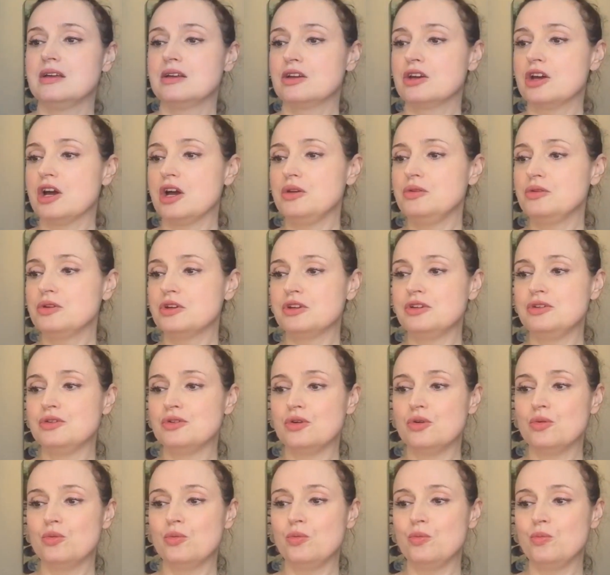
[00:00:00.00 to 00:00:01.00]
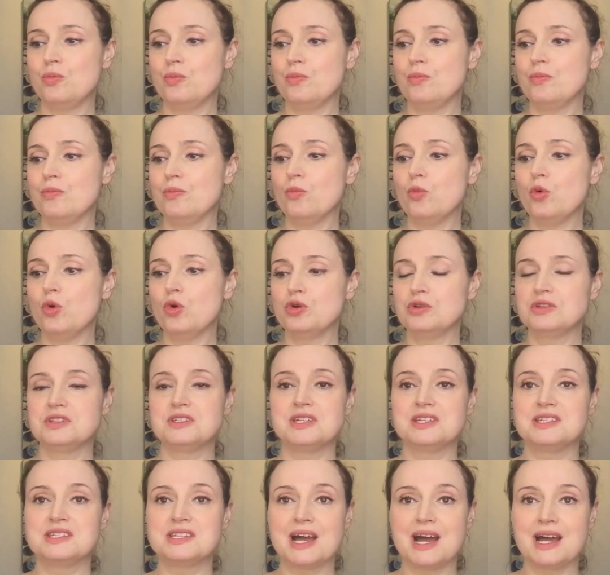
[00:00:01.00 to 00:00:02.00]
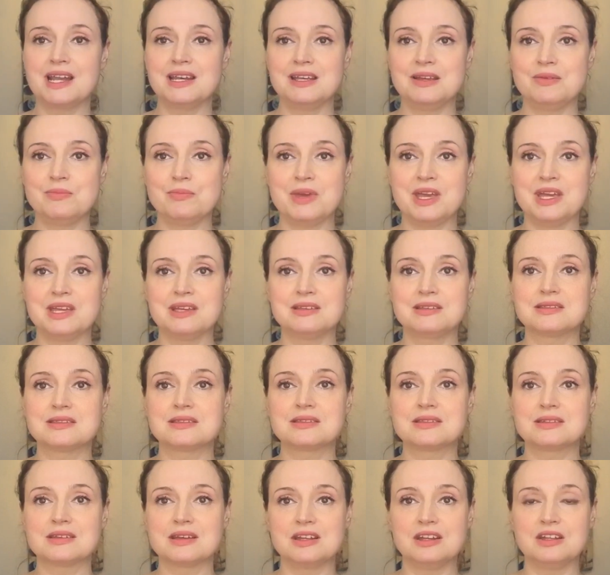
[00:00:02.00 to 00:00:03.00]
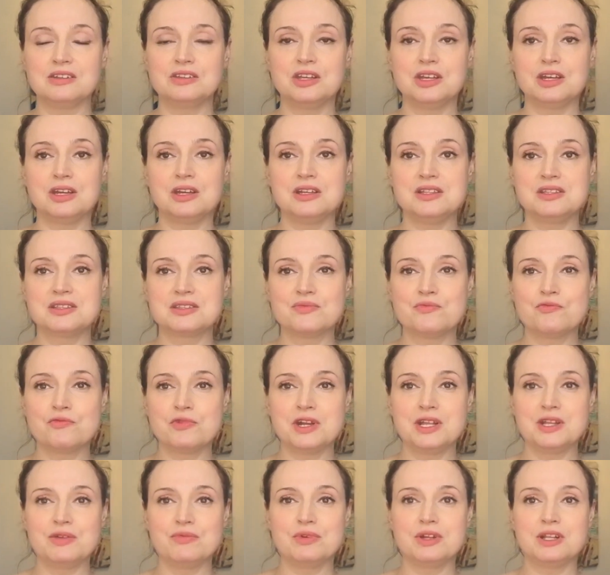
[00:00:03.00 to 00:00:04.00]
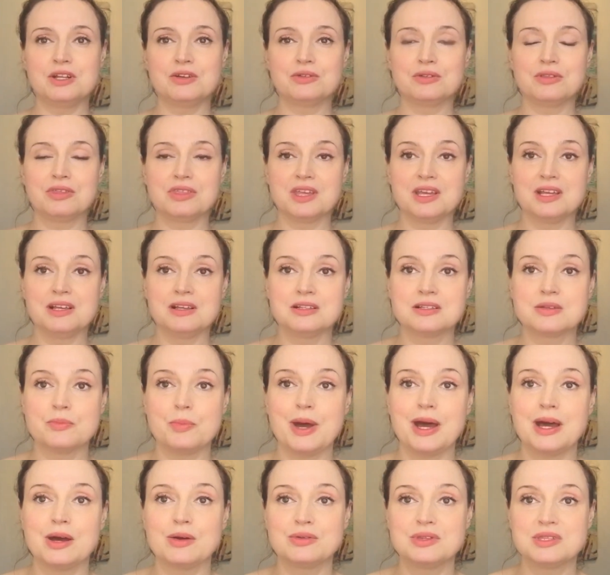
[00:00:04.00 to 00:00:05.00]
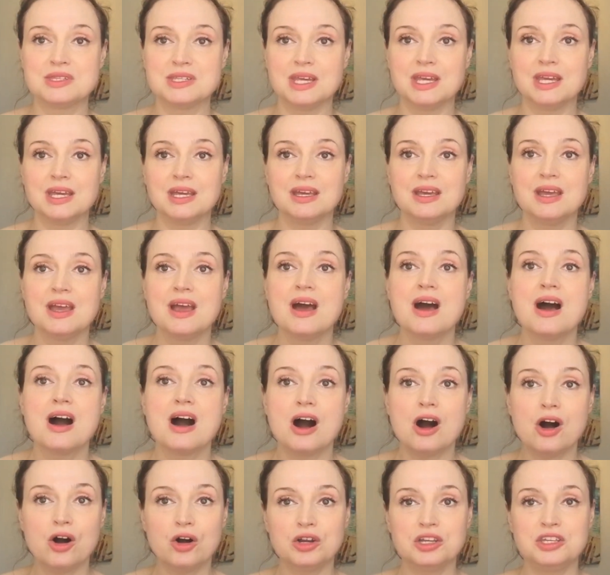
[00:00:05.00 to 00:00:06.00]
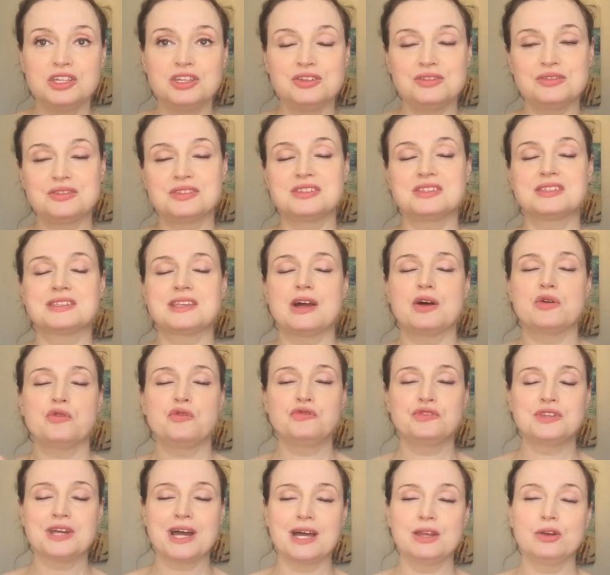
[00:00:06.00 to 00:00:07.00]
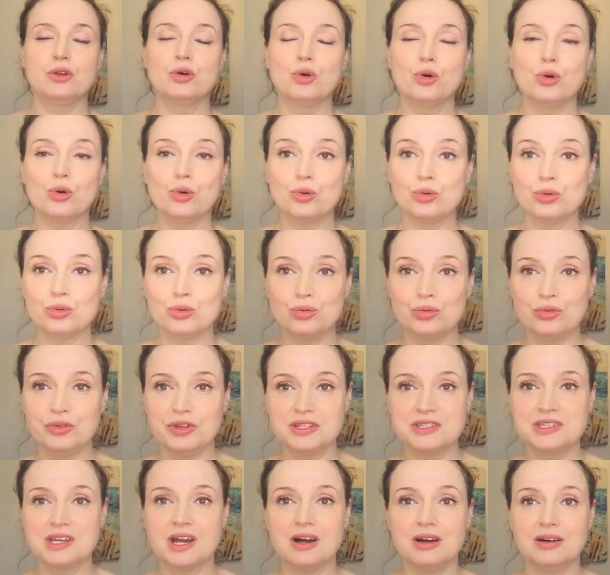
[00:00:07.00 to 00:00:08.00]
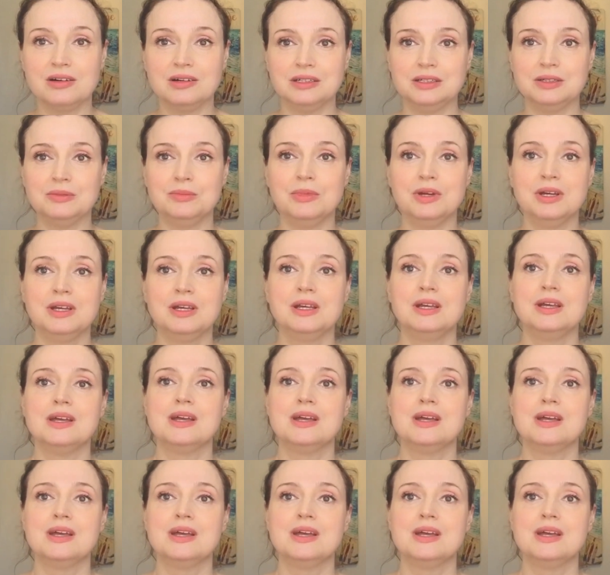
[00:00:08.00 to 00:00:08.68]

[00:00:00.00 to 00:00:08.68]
coconut water tanning mist, and I'd heard some really good things about it. I used to self tan all the time